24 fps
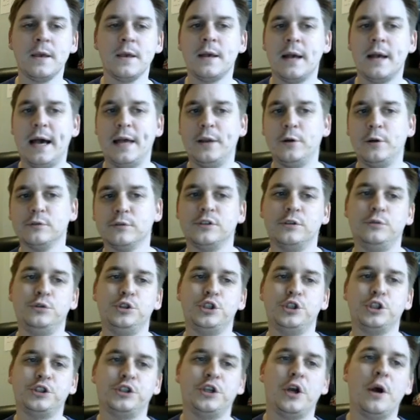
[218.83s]
And also
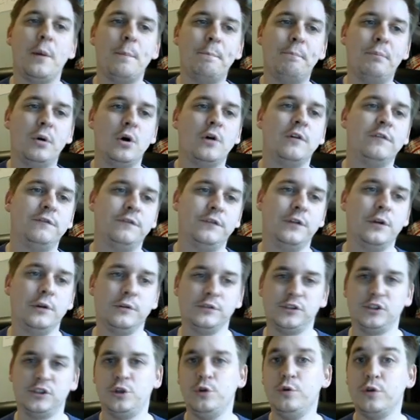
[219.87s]
just above
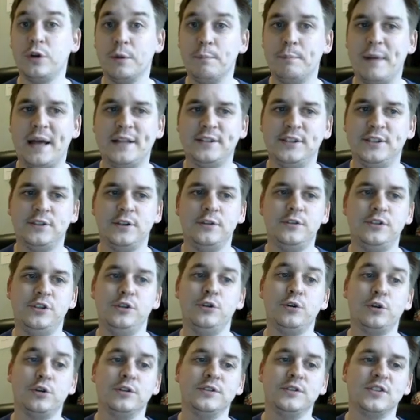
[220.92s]
those 2 competitors
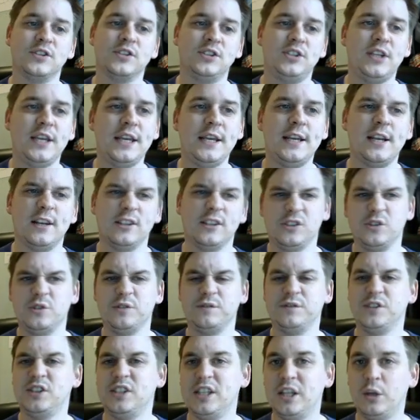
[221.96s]
you can see a sort of
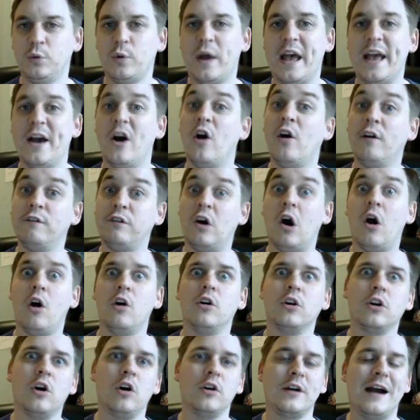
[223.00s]
silhouette of Hong
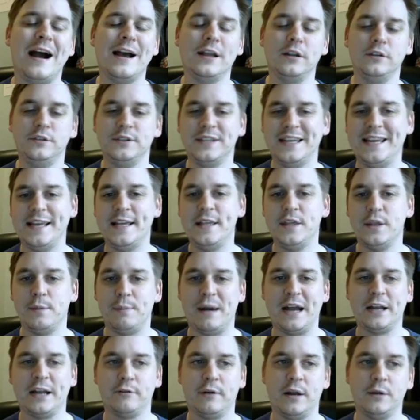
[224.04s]
Kong Island in the
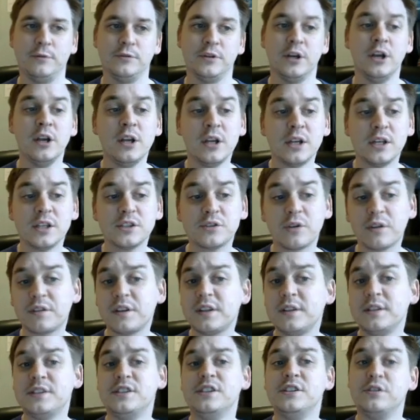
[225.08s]
background. So I think
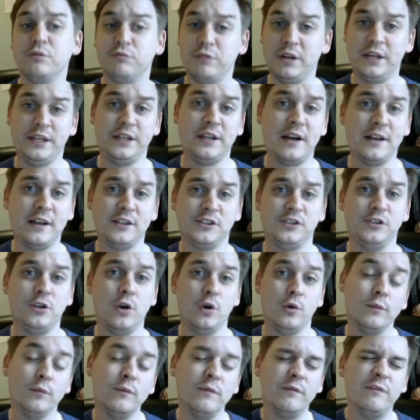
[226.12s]
this is a really nice
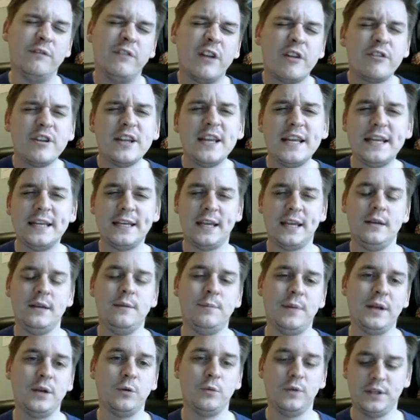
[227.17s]
note, very in
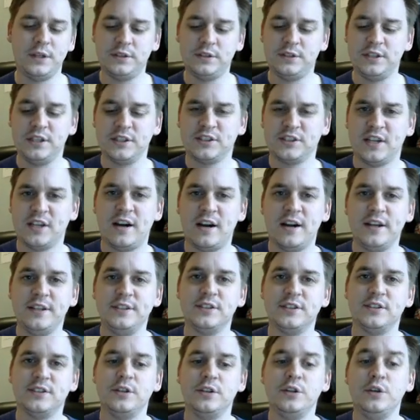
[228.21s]
keeping with the
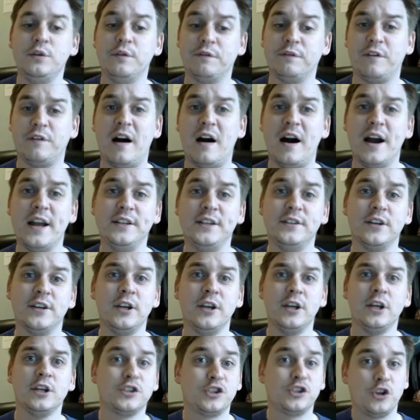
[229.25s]
designs that you find
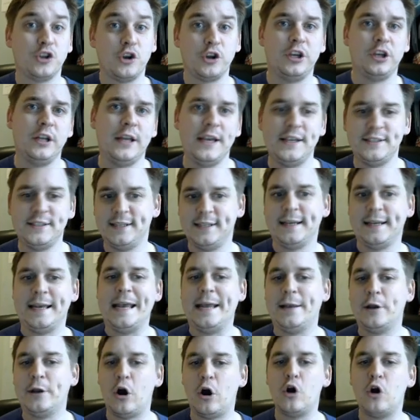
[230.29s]
circulating
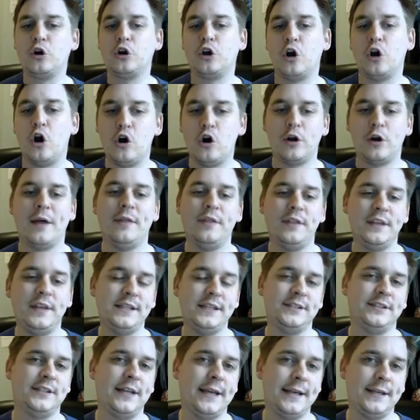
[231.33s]
in Hong Kong
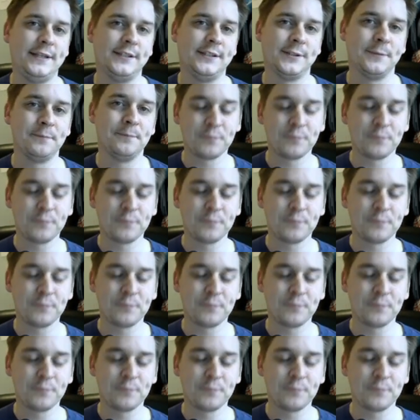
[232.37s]
these days.